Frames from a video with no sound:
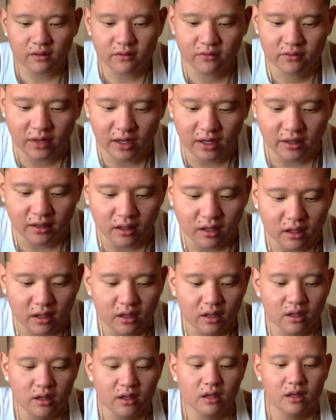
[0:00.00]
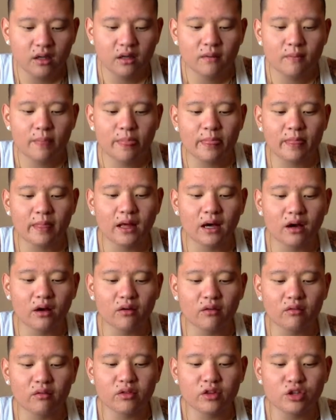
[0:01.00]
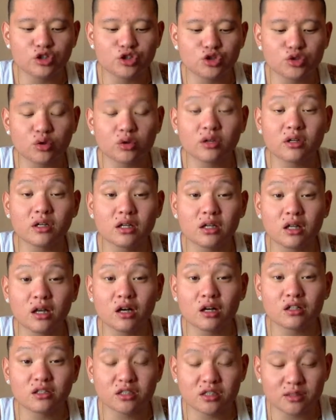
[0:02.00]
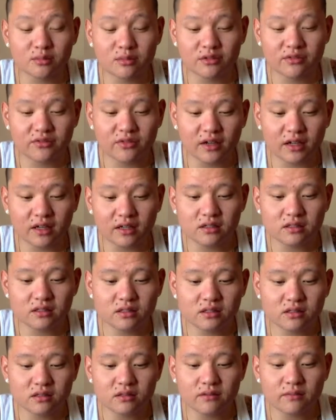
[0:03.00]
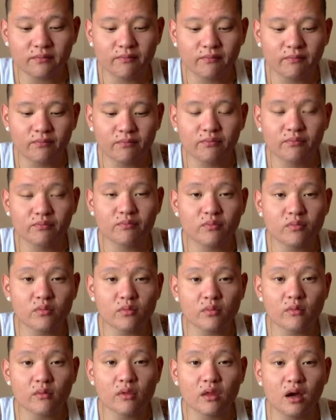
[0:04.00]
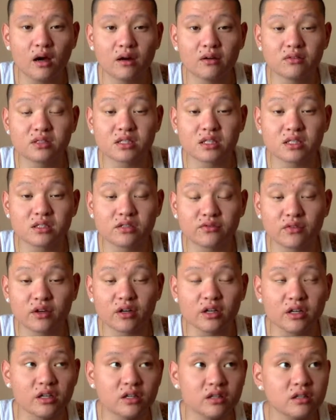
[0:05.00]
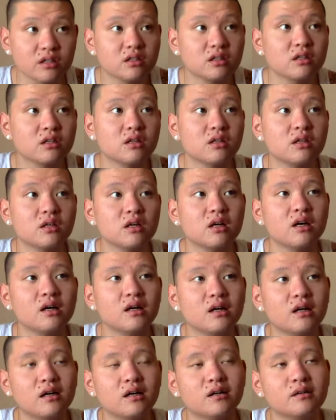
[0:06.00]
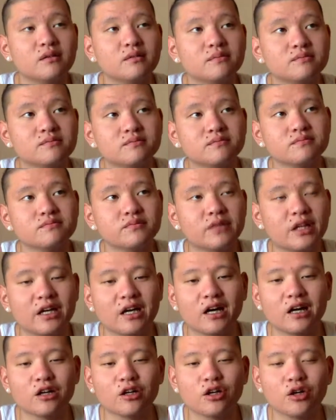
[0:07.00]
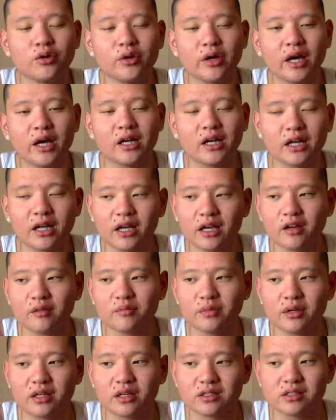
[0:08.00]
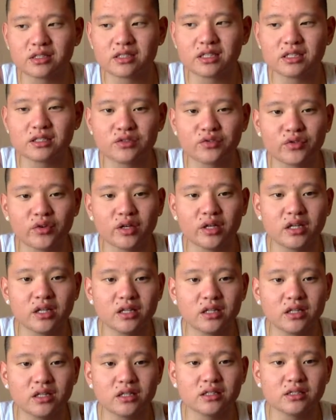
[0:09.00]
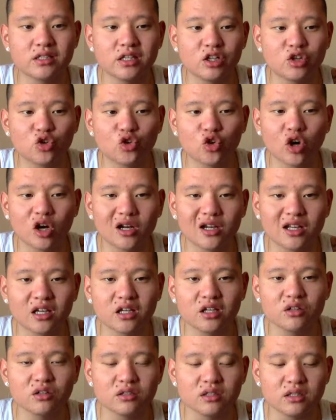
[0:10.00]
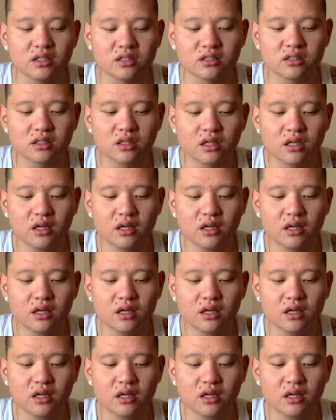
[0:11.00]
Fine. Now, the short and long term effects of schizophrenia, they kind of go hand in hand because schizophrenia is a chronic illness.